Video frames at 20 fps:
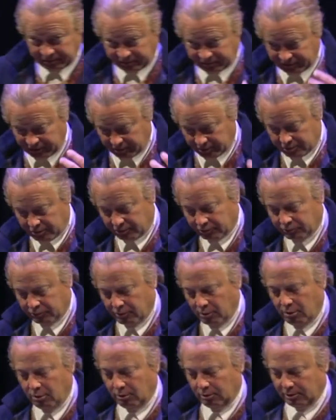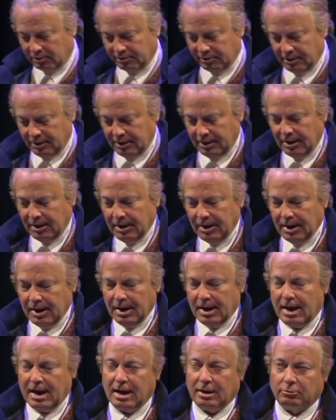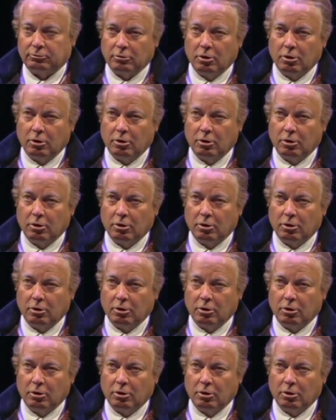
still controlled. And